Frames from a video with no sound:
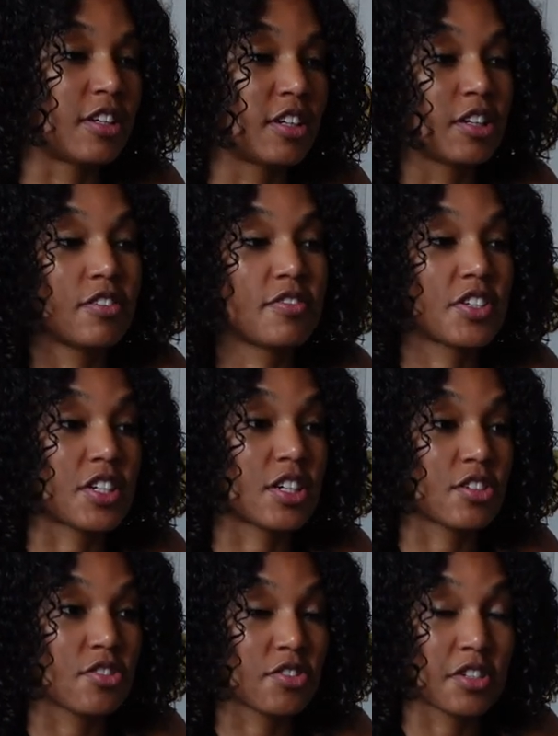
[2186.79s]
give
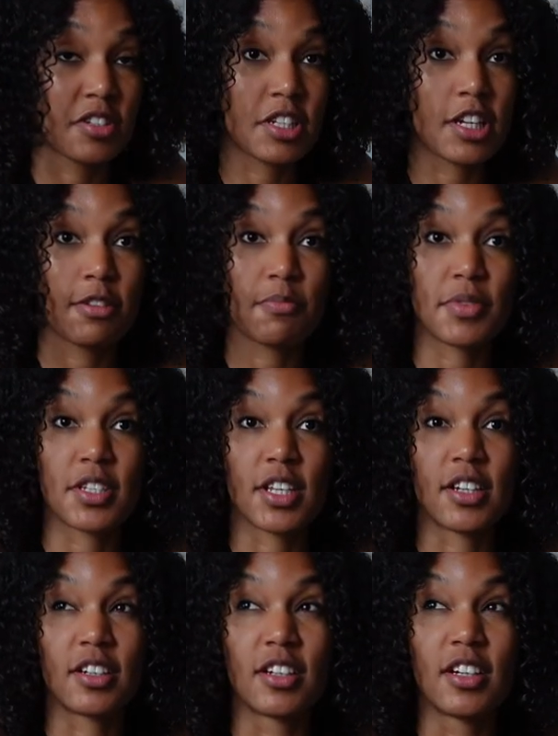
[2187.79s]
skills and tips
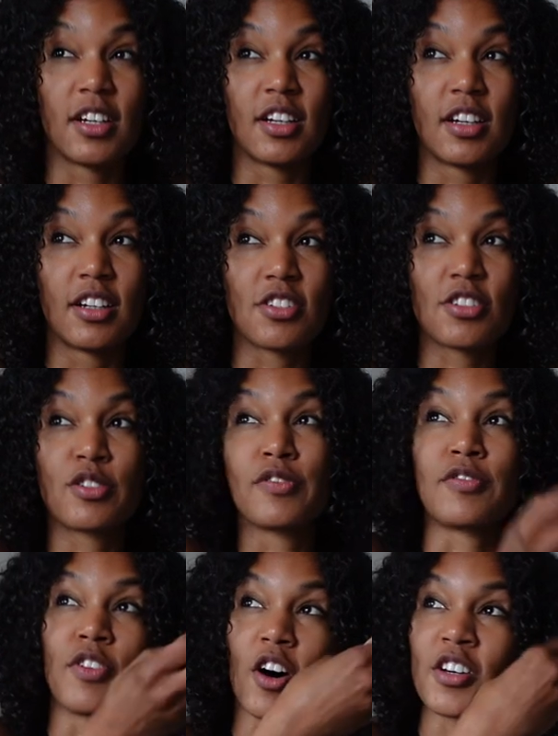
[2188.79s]
and just
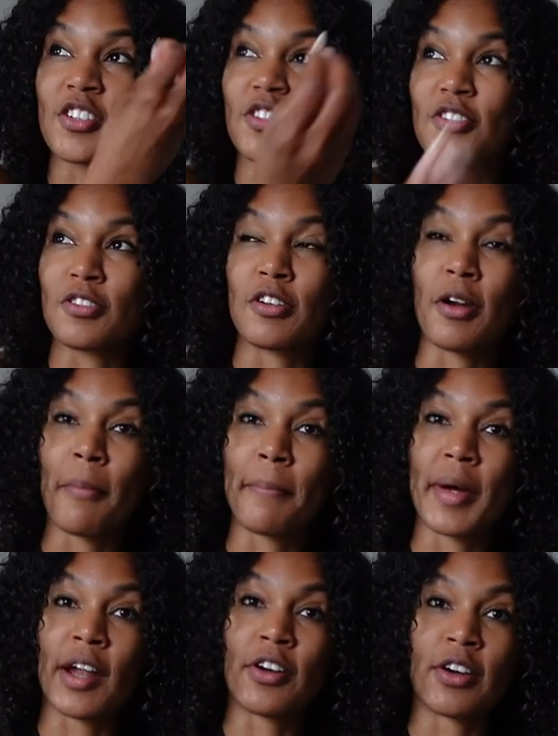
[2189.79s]
foster
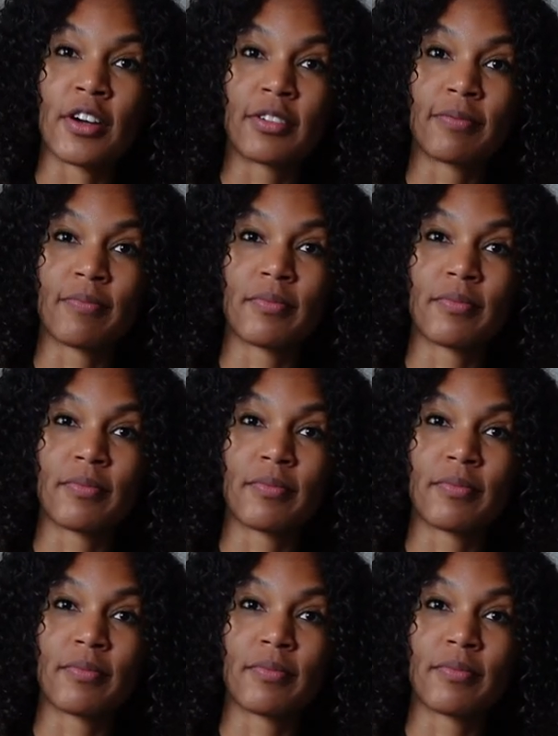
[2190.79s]
better